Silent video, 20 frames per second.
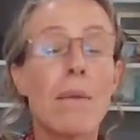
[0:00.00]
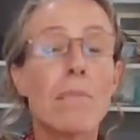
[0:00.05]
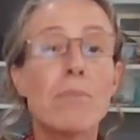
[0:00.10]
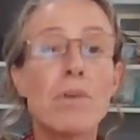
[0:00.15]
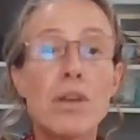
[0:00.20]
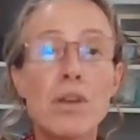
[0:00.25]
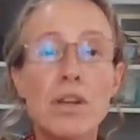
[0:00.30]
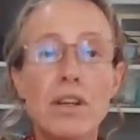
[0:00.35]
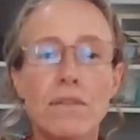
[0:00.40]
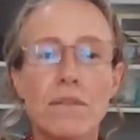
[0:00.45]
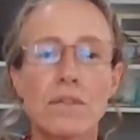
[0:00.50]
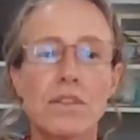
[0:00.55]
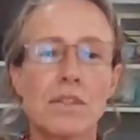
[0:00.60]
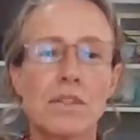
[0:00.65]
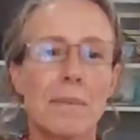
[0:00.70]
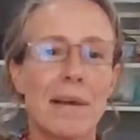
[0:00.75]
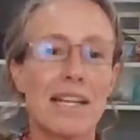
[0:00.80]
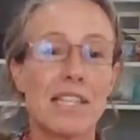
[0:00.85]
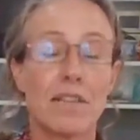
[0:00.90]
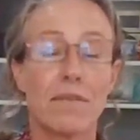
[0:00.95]
Beautiful
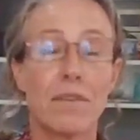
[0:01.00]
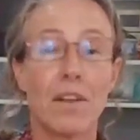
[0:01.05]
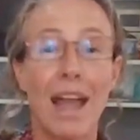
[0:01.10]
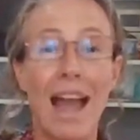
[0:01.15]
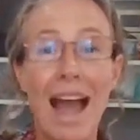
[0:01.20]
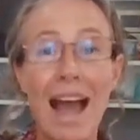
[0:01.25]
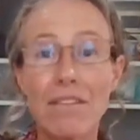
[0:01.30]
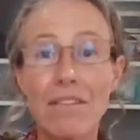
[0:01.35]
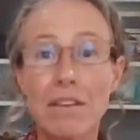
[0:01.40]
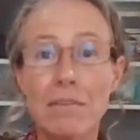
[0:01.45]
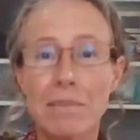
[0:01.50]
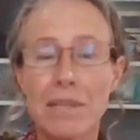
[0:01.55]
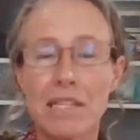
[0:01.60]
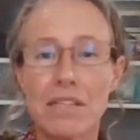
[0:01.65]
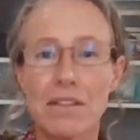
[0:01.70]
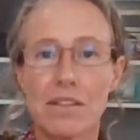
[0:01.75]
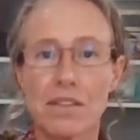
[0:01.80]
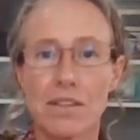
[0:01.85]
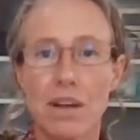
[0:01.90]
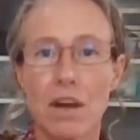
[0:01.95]
space. If you haven't been
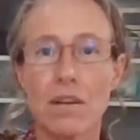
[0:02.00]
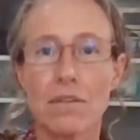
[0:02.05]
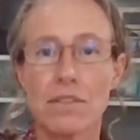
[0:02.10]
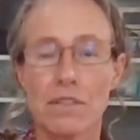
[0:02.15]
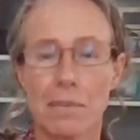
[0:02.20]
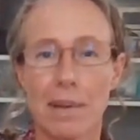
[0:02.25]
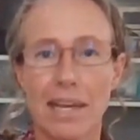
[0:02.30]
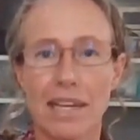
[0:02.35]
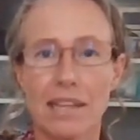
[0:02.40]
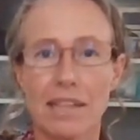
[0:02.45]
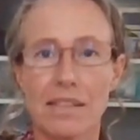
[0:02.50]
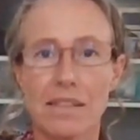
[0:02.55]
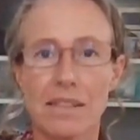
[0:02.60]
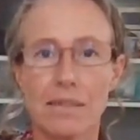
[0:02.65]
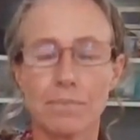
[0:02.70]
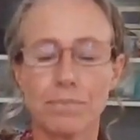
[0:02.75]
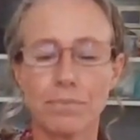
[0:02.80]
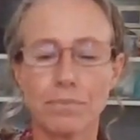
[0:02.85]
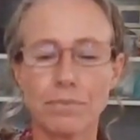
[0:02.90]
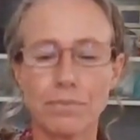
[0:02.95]
to Soul
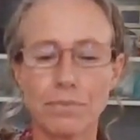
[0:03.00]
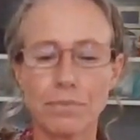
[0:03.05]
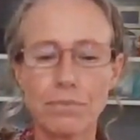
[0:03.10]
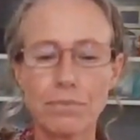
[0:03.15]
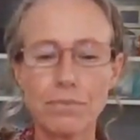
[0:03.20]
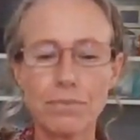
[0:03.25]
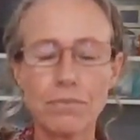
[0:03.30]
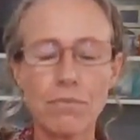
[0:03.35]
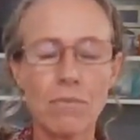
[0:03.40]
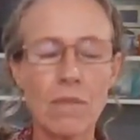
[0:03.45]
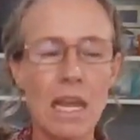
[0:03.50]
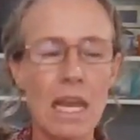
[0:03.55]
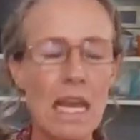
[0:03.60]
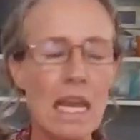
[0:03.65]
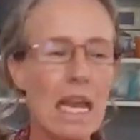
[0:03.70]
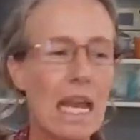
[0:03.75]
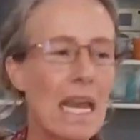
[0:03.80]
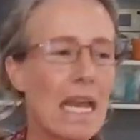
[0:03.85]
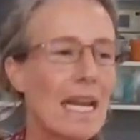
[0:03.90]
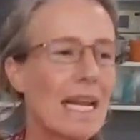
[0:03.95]
Space,
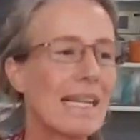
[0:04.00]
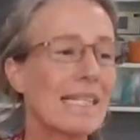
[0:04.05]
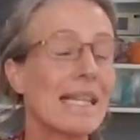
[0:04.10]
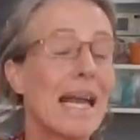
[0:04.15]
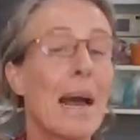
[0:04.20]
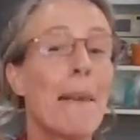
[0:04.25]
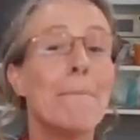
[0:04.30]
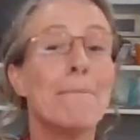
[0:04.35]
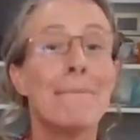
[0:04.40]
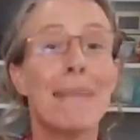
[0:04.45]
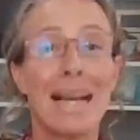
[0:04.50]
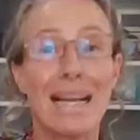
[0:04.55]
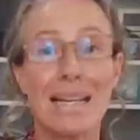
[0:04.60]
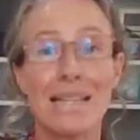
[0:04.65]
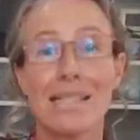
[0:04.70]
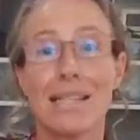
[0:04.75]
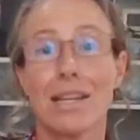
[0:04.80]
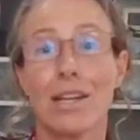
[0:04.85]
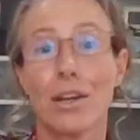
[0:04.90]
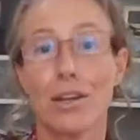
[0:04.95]
it has
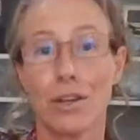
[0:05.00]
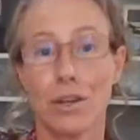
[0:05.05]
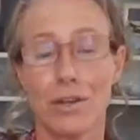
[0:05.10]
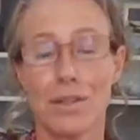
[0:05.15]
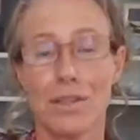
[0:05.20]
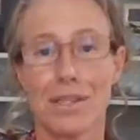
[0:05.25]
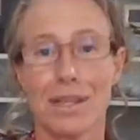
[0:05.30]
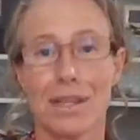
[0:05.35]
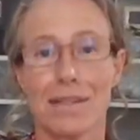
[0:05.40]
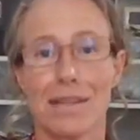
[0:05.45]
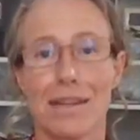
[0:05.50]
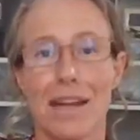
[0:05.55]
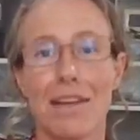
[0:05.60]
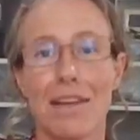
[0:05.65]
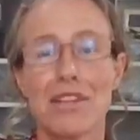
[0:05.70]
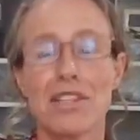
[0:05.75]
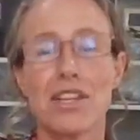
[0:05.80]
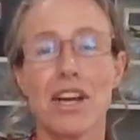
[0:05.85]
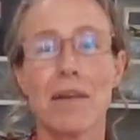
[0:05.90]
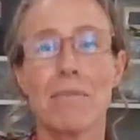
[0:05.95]
amazing acoustics and
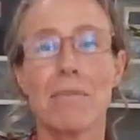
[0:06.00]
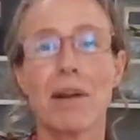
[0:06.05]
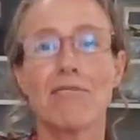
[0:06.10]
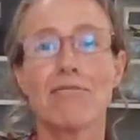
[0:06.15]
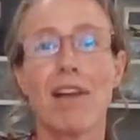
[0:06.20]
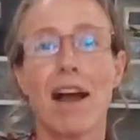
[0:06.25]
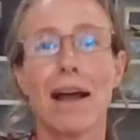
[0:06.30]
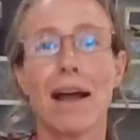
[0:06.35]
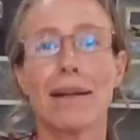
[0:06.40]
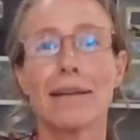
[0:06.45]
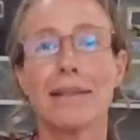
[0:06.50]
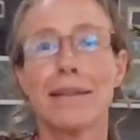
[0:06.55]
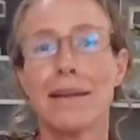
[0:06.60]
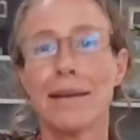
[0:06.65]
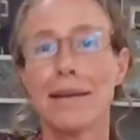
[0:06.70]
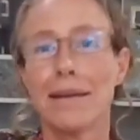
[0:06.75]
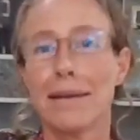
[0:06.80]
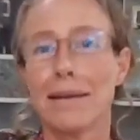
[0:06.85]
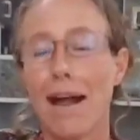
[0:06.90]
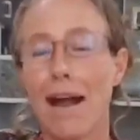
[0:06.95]
every time I run
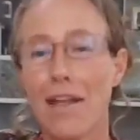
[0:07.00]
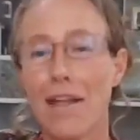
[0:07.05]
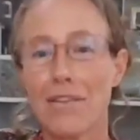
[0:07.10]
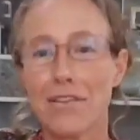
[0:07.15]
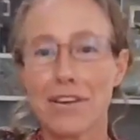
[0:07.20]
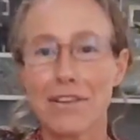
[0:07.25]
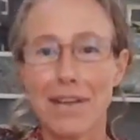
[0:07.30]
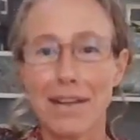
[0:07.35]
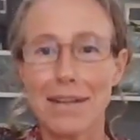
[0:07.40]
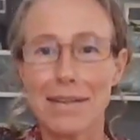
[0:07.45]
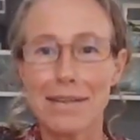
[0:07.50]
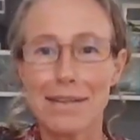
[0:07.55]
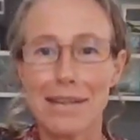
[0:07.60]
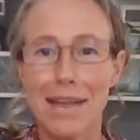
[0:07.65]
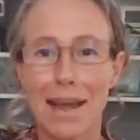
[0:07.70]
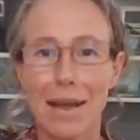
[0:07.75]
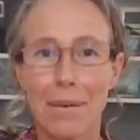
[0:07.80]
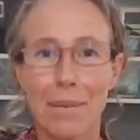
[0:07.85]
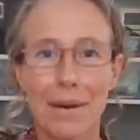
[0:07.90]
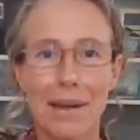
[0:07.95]
other events
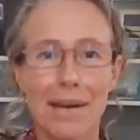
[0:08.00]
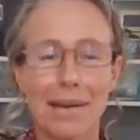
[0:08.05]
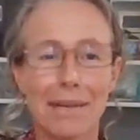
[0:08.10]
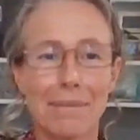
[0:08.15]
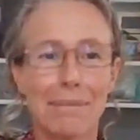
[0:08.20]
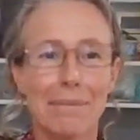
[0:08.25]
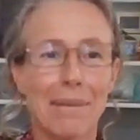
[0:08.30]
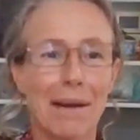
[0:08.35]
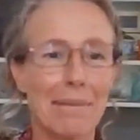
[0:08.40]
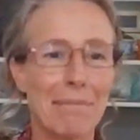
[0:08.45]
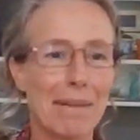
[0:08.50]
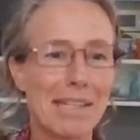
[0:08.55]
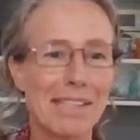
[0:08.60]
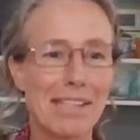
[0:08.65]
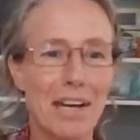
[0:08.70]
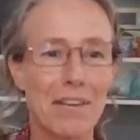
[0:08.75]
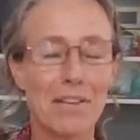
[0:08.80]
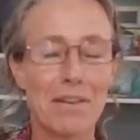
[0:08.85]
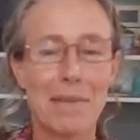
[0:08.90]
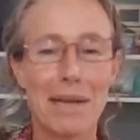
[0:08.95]
there, we my,
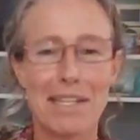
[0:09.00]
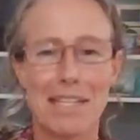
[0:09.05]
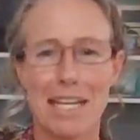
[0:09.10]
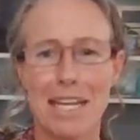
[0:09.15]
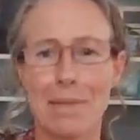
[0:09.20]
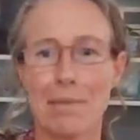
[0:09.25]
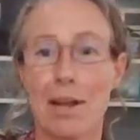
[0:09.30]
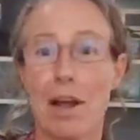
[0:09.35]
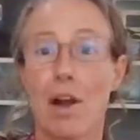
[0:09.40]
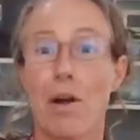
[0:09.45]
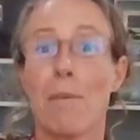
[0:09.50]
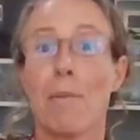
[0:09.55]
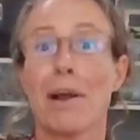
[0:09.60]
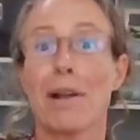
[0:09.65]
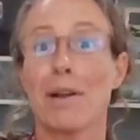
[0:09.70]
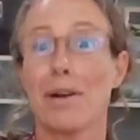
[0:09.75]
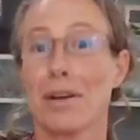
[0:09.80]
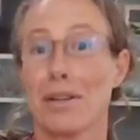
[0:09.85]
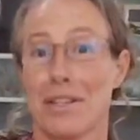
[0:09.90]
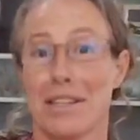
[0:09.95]
myself and my team go, oh my
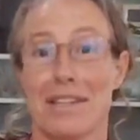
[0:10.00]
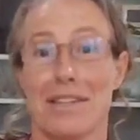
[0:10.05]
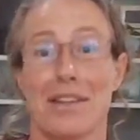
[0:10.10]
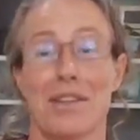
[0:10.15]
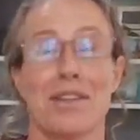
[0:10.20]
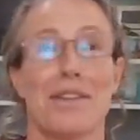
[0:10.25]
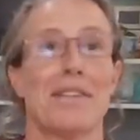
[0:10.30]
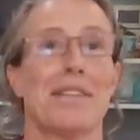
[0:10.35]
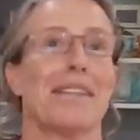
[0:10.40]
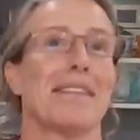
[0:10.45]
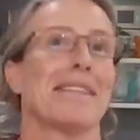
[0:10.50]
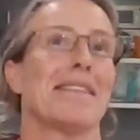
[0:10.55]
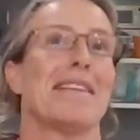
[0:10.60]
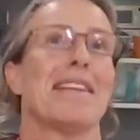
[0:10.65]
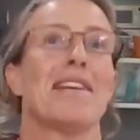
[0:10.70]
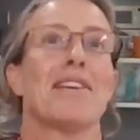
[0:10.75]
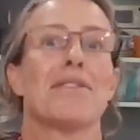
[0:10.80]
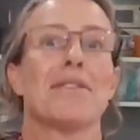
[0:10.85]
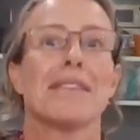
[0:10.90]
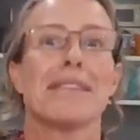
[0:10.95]
gosh, these acoustics in
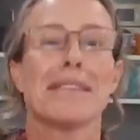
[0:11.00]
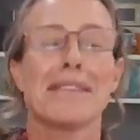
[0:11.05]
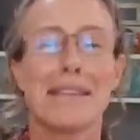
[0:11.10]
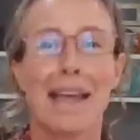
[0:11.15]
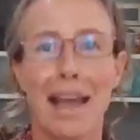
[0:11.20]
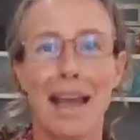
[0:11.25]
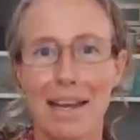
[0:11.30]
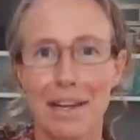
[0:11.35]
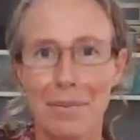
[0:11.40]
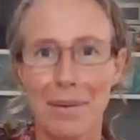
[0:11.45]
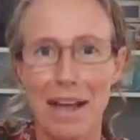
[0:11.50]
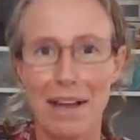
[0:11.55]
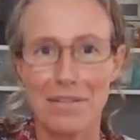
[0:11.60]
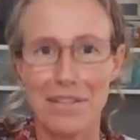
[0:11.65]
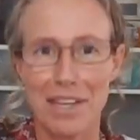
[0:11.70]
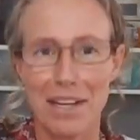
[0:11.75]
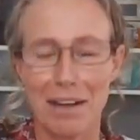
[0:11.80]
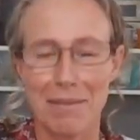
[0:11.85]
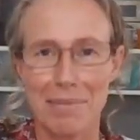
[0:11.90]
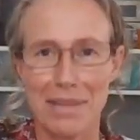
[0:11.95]
here are insane. We have
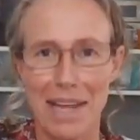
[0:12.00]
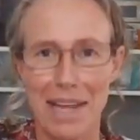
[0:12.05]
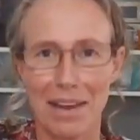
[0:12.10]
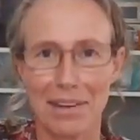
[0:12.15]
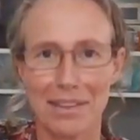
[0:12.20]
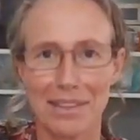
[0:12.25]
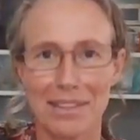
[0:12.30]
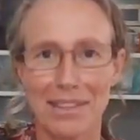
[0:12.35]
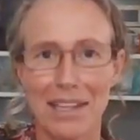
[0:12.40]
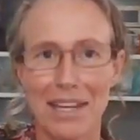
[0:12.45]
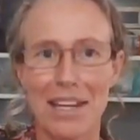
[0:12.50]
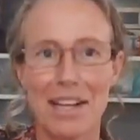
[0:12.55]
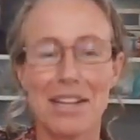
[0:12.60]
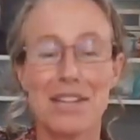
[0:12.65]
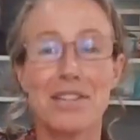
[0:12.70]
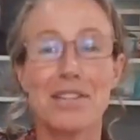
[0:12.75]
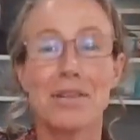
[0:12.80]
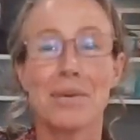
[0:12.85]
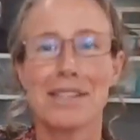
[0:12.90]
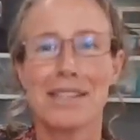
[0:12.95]
to come down and
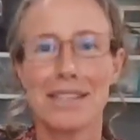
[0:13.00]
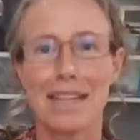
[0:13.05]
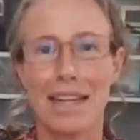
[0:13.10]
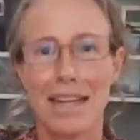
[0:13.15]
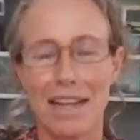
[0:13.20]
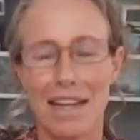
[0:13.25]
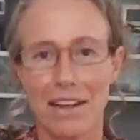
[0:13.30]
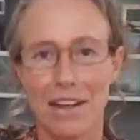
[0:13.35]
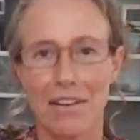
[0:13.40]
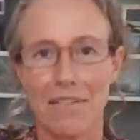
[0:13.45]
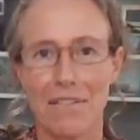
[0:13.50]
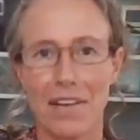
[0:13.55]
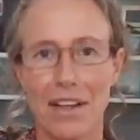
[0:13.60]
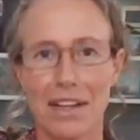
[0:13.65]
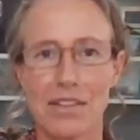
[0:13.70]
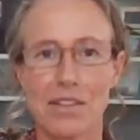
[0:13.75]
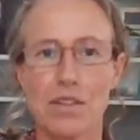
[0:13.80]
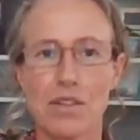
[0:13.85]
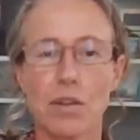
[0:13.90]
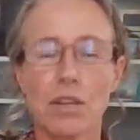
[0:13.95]
do a singing
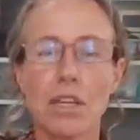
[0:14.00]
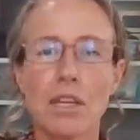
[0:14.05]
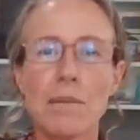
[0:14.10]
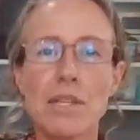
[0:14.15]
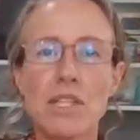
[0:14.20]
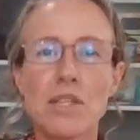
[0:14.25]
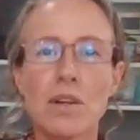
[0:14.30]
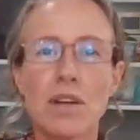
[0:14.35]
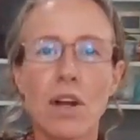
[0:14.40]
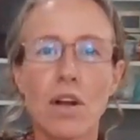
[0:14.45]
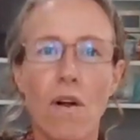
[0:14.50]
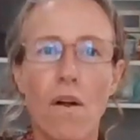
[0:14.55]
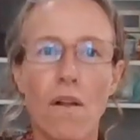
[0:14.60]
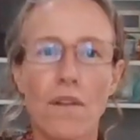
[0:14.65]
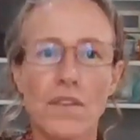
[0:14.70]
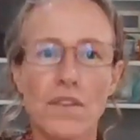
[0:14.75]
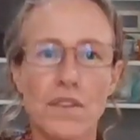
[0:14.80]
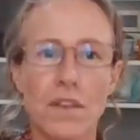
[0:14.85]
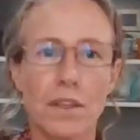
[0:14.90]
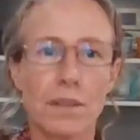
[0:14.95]
event. So I'm going to be doing a
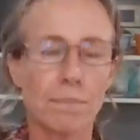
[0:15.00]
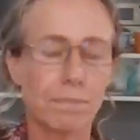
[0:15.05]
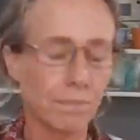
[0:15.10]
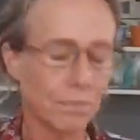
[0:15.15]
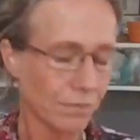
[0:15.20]
concert.